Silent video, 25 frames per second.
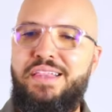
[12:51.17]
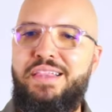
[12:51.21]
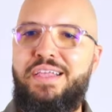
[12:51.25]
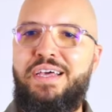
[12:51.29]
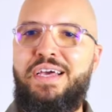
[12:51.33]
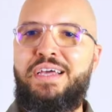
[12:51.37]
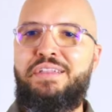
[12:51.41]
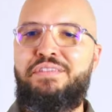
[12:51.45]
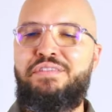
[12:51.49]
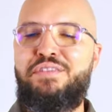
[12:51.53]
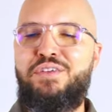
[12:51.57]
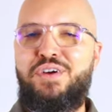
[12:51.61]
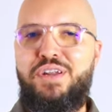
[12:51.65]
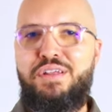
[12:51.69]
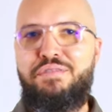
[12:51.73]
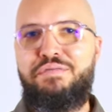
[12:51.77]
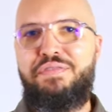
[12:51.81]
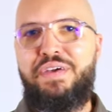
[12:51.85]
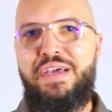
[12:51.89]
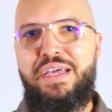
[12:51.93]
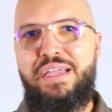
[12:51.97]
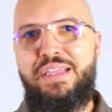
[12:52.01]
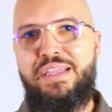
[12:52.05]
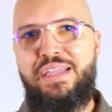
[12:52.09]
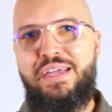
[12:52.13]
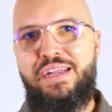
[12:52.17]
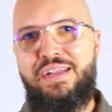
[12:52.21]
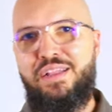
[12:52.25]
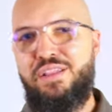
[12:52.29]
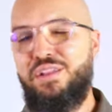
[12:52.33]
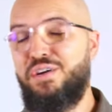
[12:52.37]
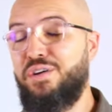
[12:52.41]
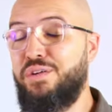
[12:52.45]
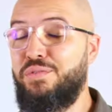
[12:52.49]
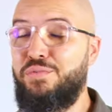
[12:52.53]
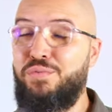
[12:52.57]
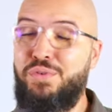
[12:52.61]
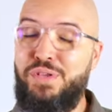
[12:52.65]
It's not in vain that a
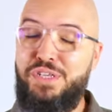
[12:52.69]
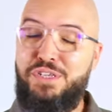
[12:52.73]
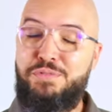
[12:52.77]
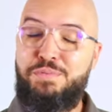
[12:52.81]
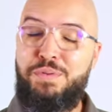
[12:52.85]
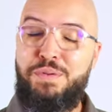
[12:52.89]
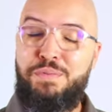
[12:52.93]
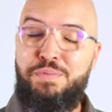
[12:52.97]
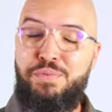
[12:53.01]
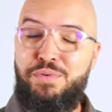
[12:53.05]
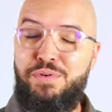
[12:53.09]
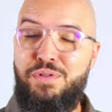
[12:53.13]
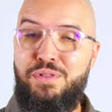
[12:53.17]
lot of rich people,